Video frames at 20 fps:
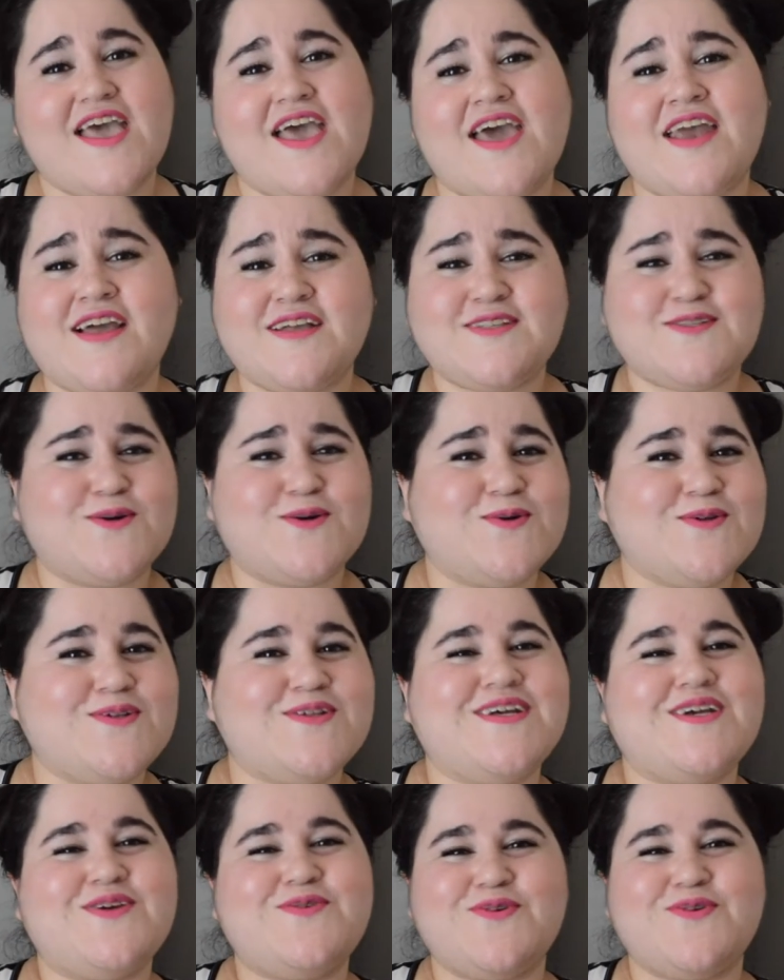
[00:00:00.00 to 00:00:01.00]
And I
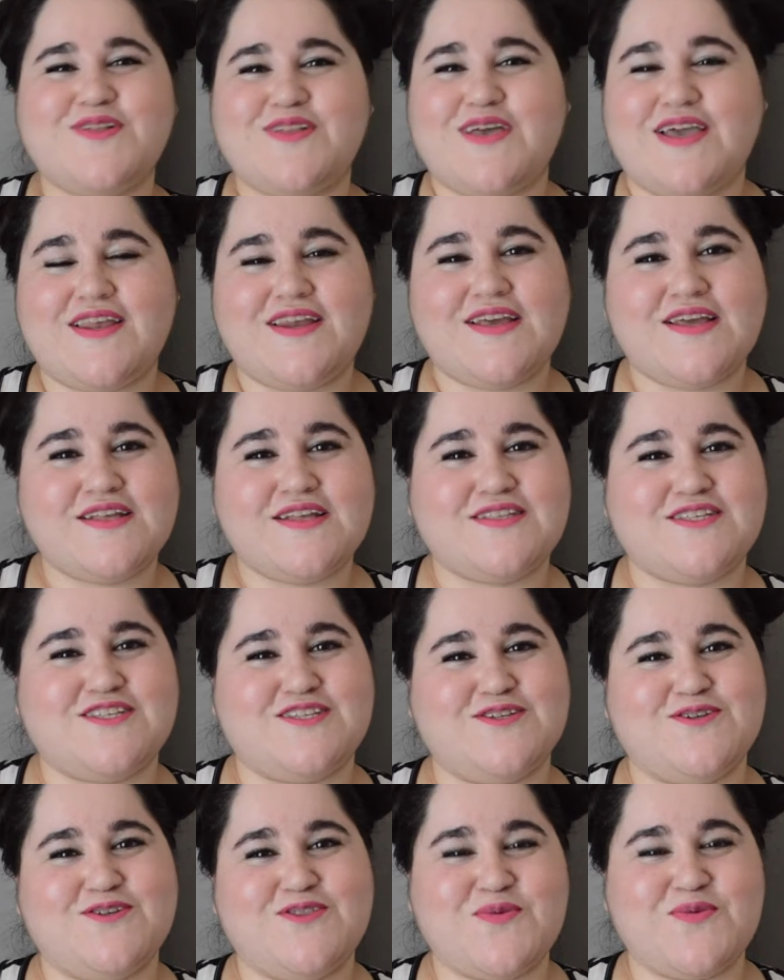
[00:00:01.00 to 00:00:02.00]
totally related
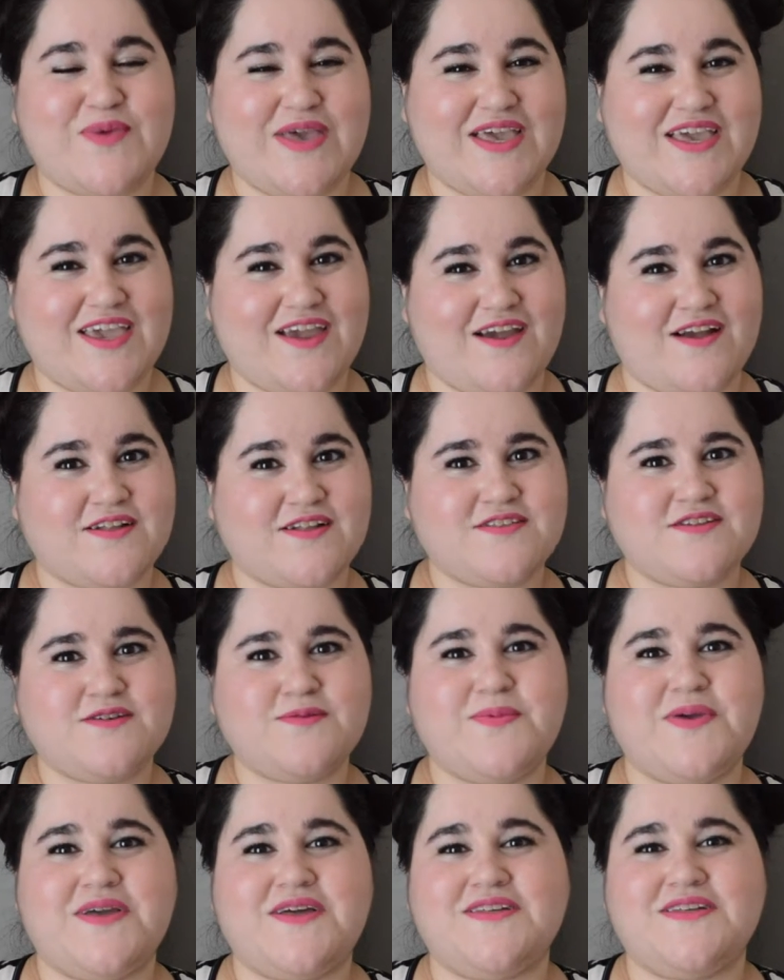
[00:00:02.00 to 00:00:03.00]
to the main character
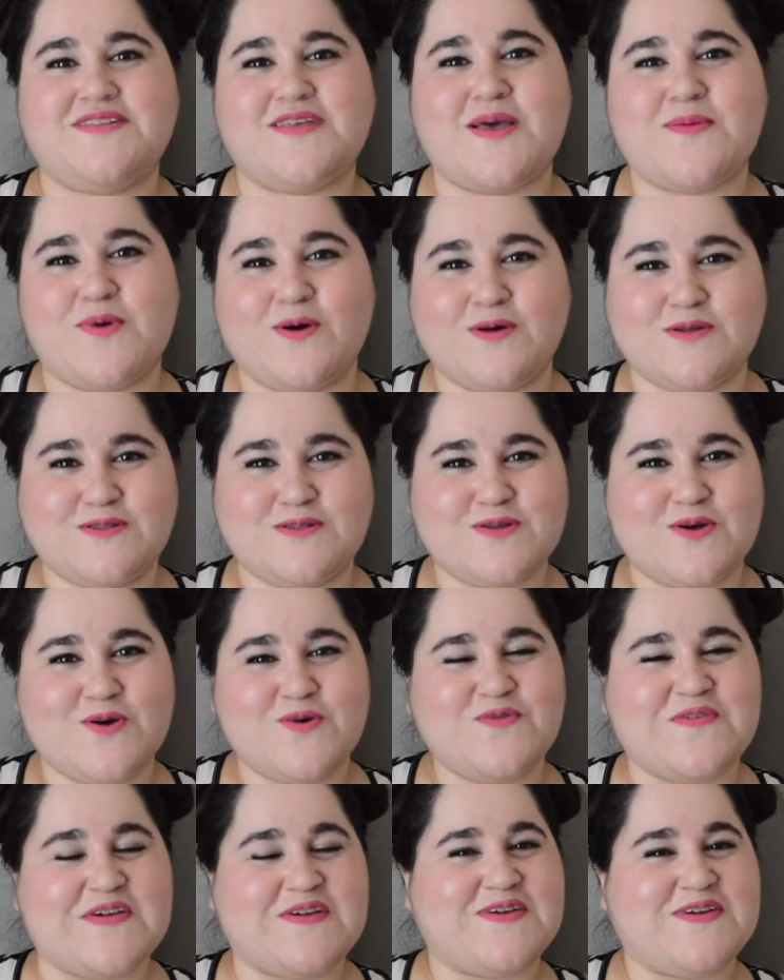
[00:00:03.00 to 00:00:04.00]
because I'm
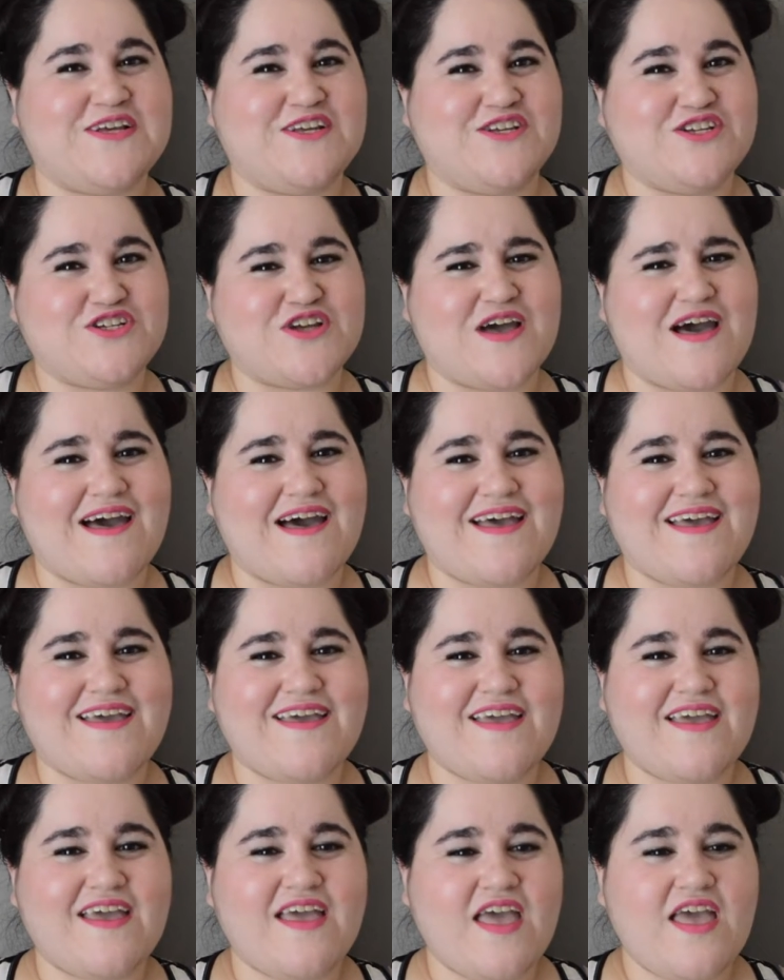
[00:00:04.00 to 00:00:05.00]
also very
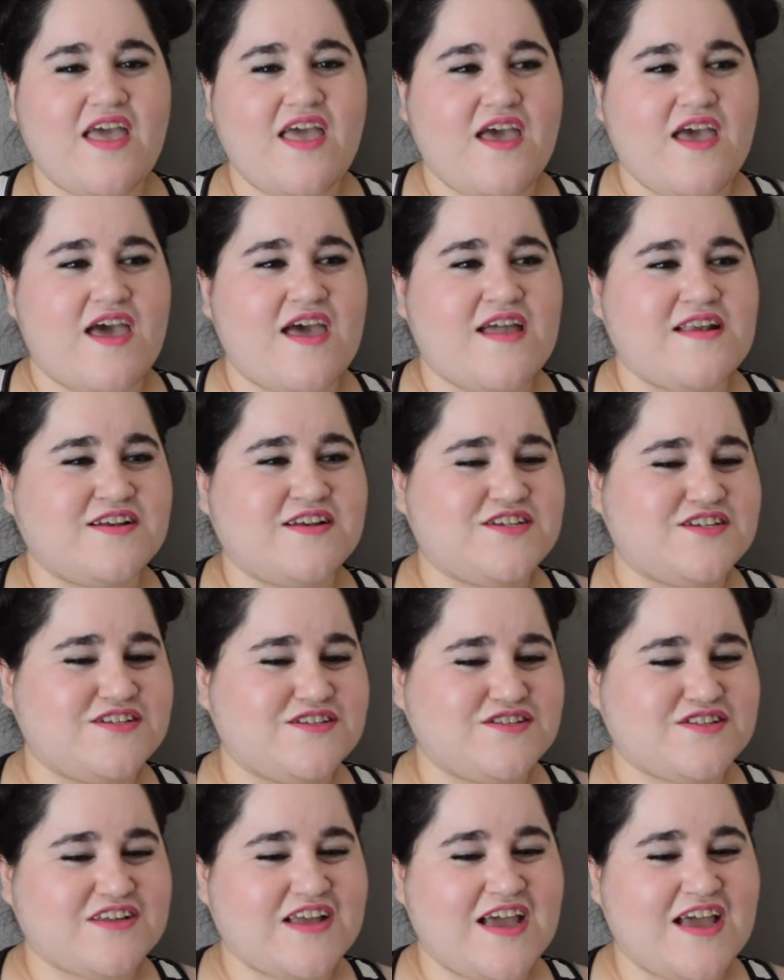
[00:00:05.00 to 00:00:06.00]
shy and
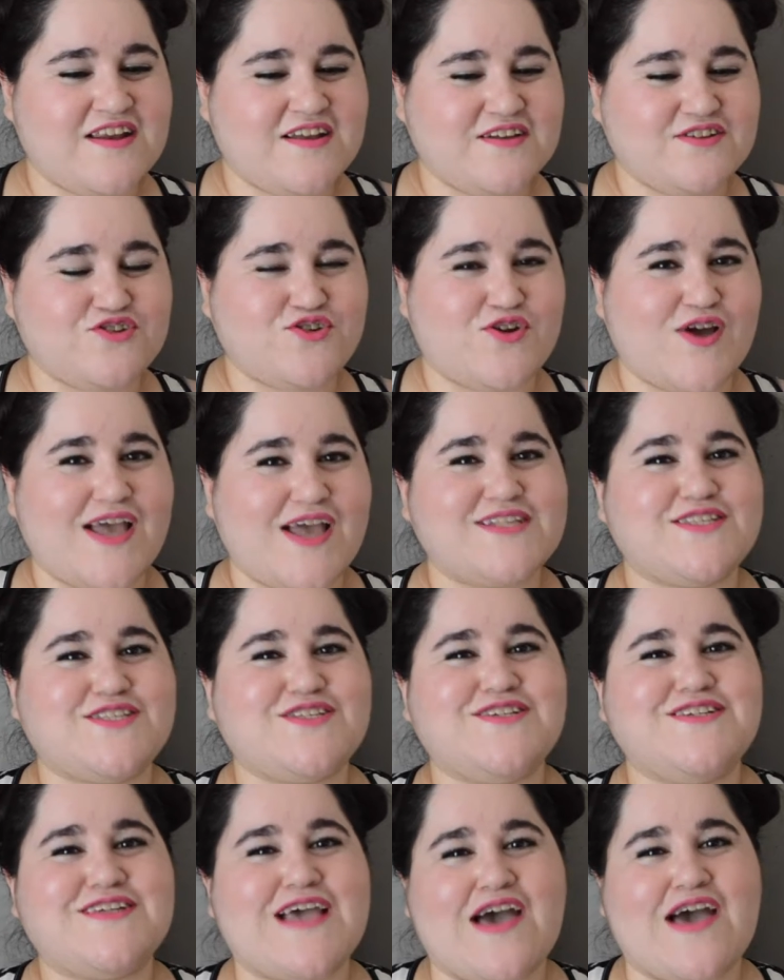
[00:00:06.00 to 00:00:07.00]
just kind of trying
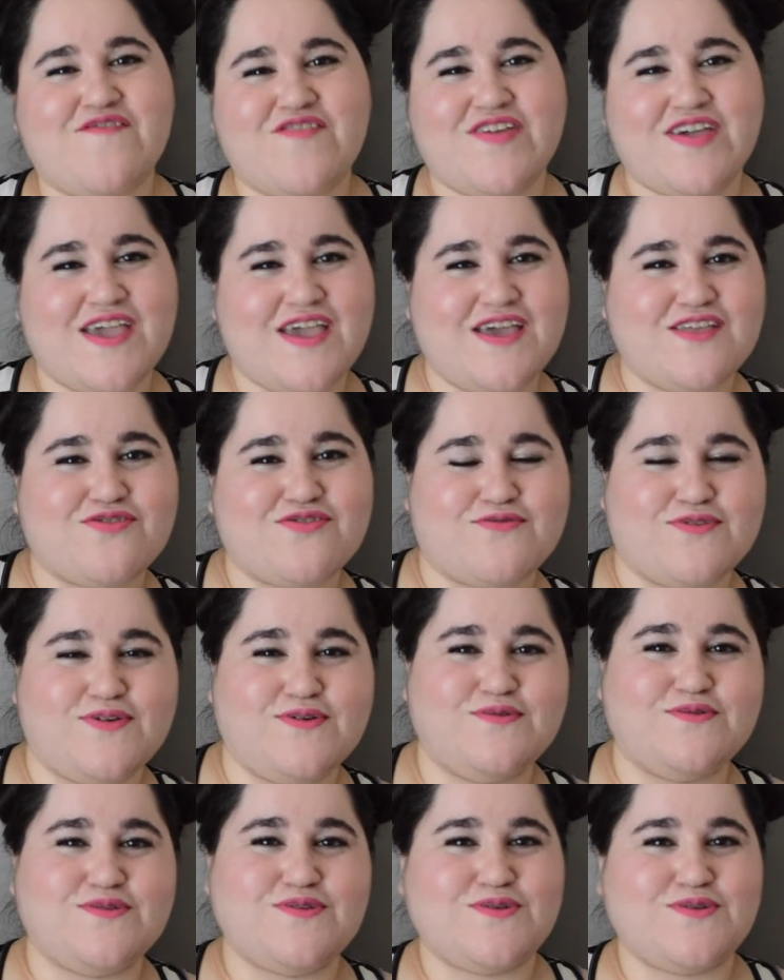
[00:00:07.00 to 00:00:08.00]
to navigate
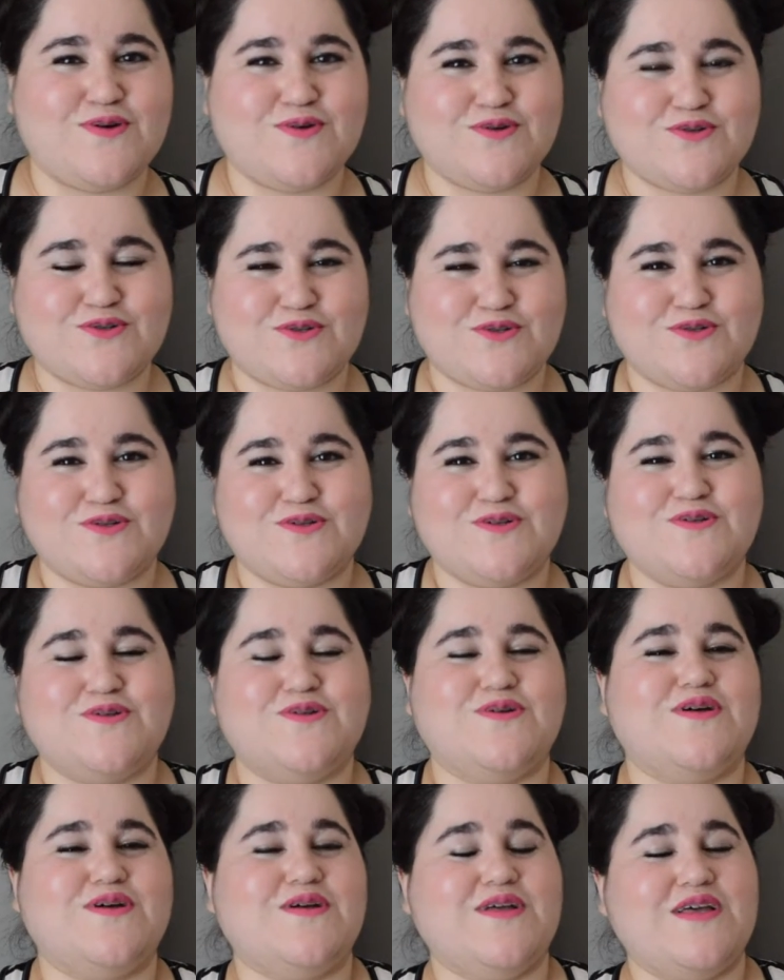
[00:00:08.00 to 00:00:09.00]
through
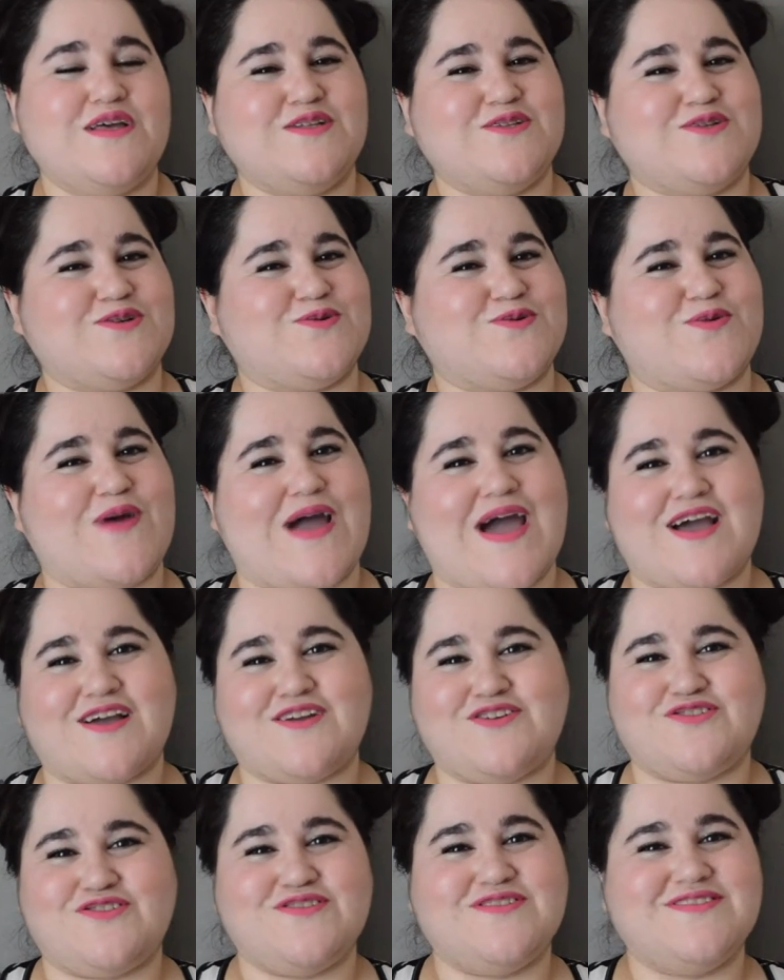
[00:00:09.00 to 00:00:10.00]
social
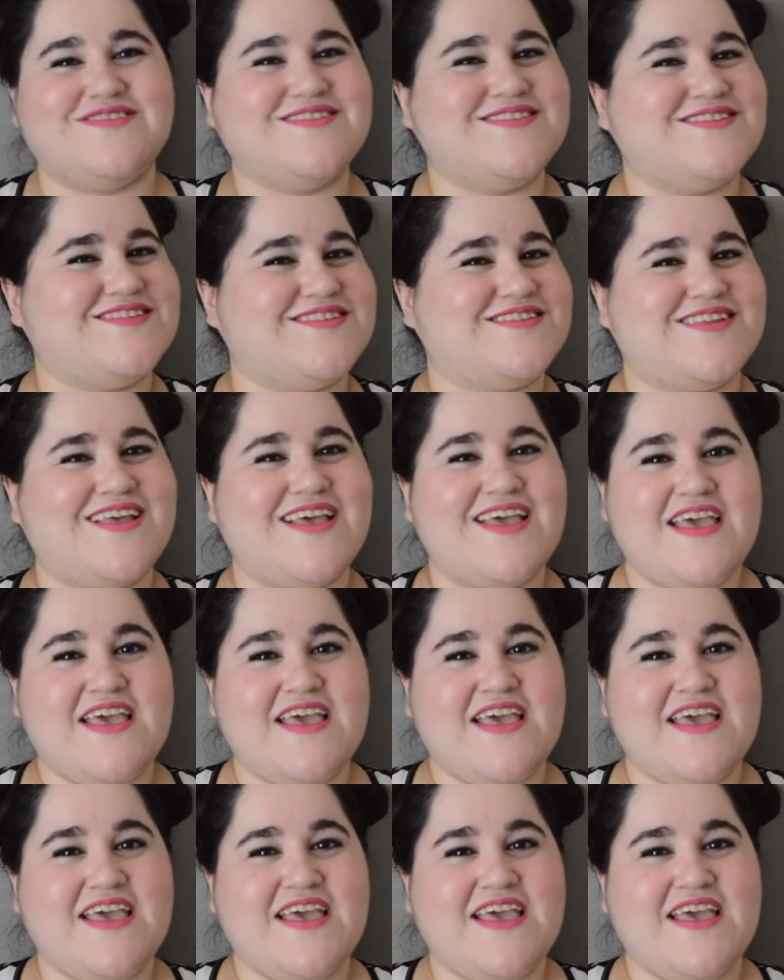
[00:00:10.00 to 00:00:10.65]
interactions.